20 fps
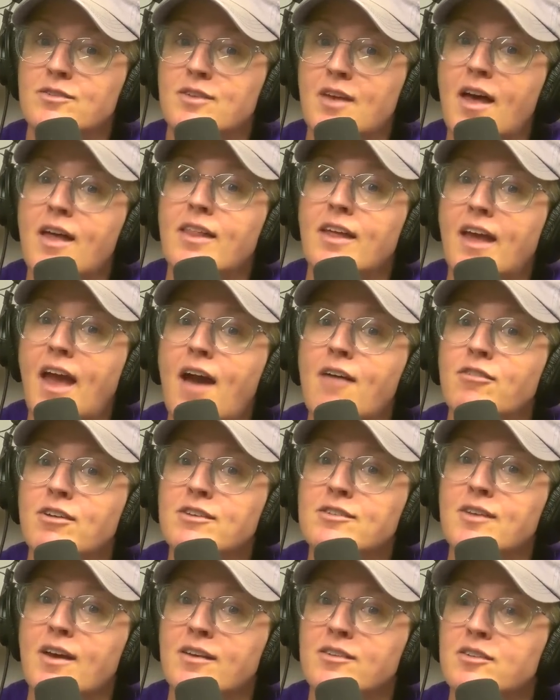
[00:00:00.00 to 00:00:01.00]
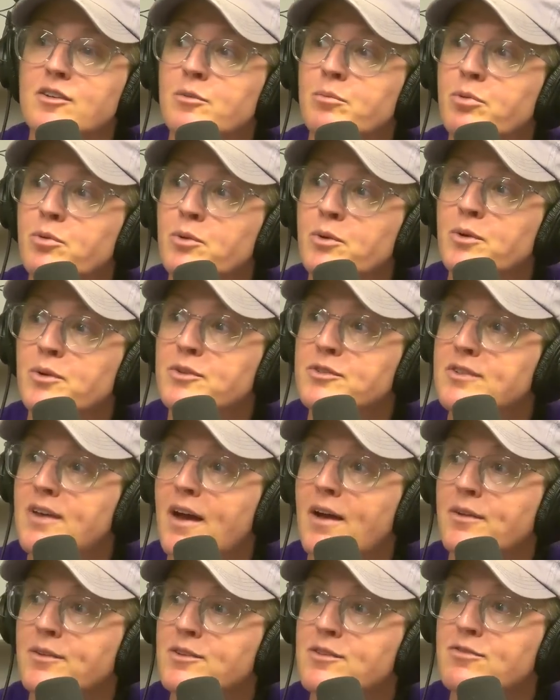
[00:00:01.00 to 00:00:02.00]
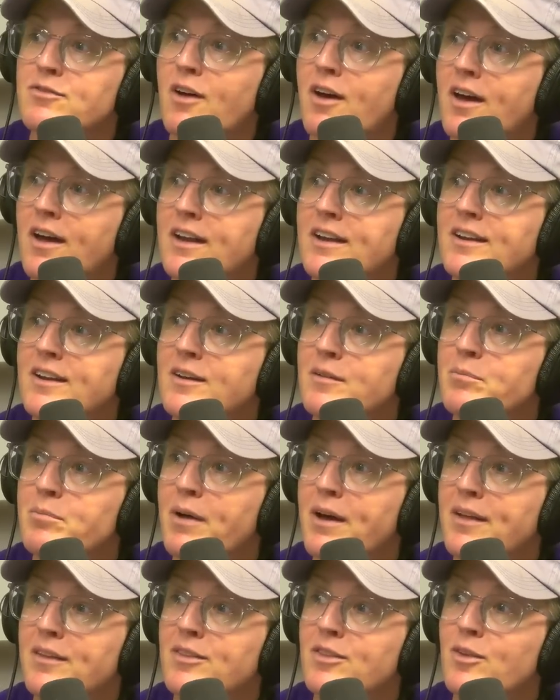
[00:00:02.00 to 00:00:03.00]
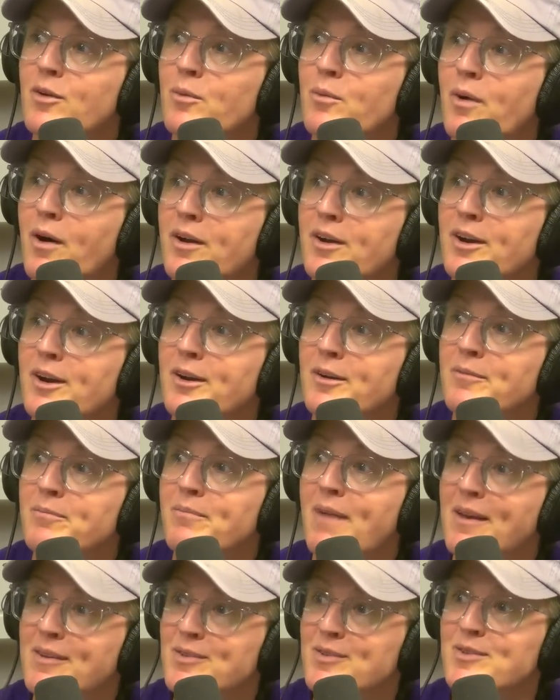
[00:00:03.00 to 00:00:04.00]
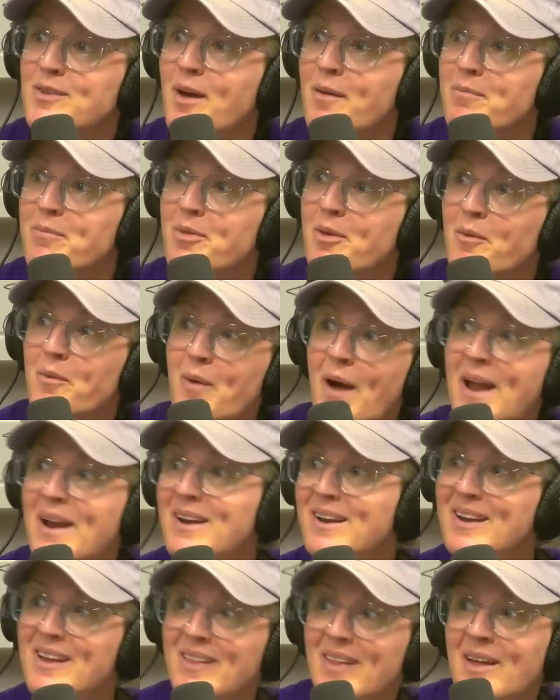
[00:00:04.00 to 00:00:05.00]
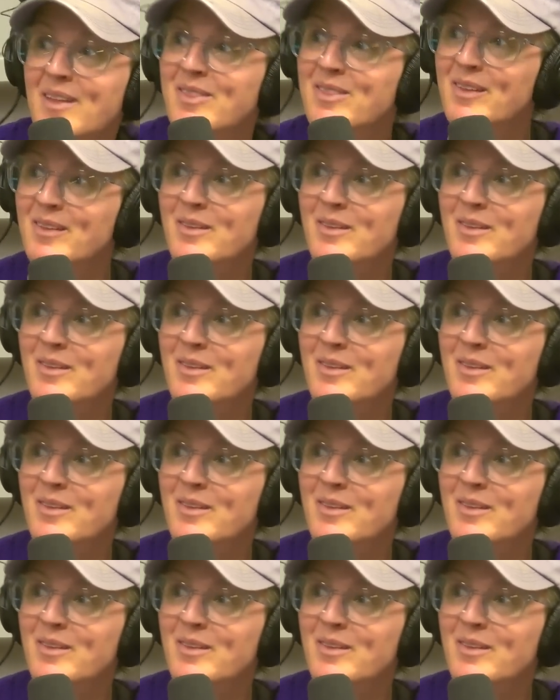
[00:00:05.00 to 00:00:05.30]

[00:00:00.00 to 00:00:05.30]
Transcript: uh, like having sex in a pool sounds fun, but the water messes up the wet, like the